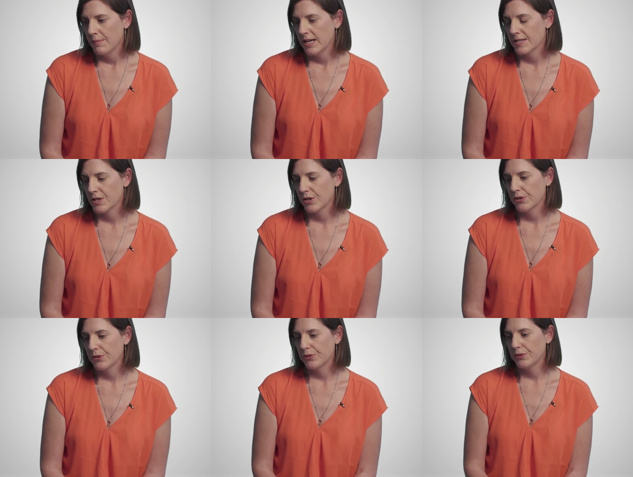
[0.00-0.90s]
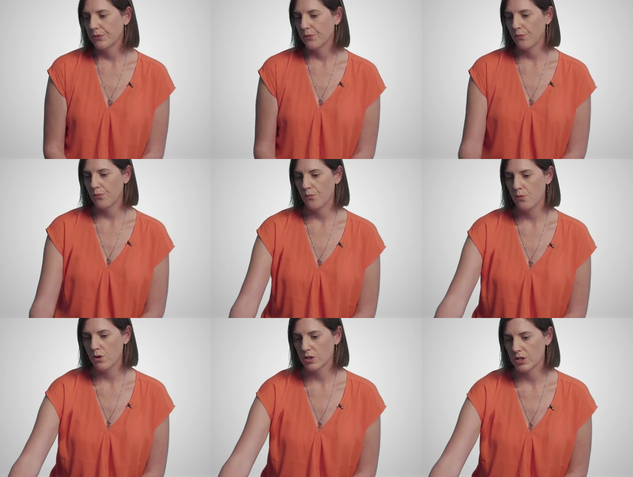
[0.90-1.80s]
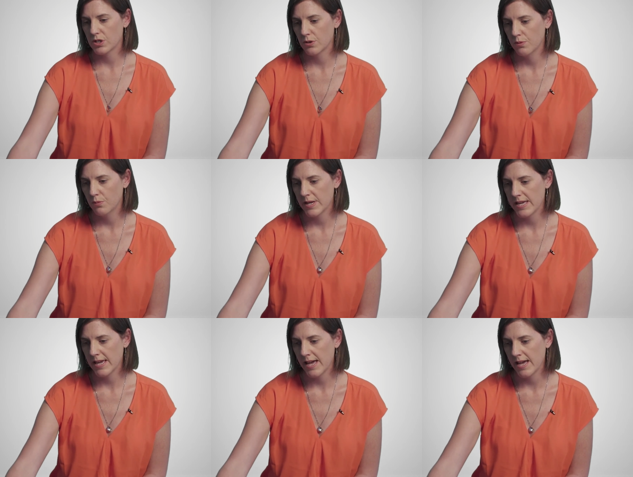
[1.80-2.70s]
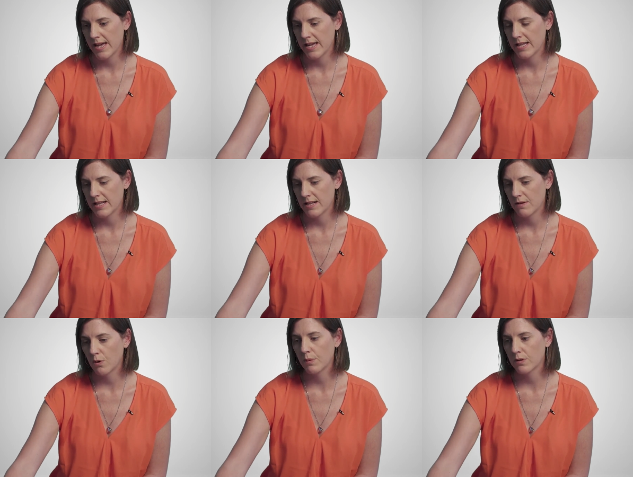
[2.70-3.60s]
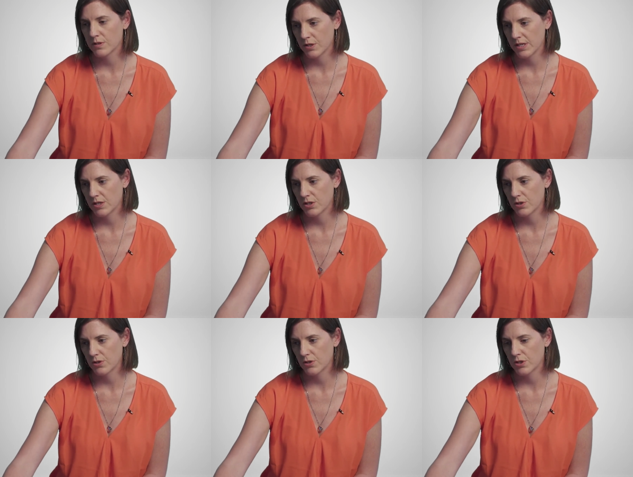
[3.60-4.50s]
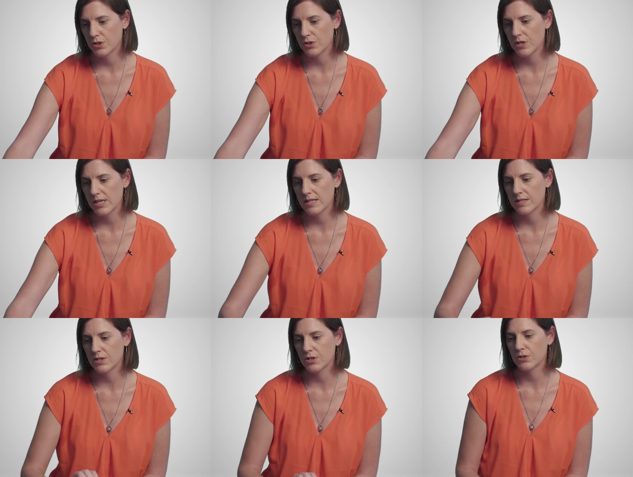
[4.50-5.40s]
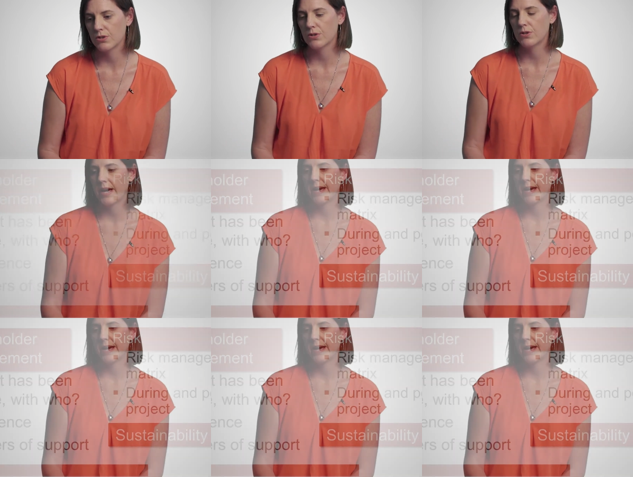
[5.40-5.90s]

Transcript: So what we also need to do is to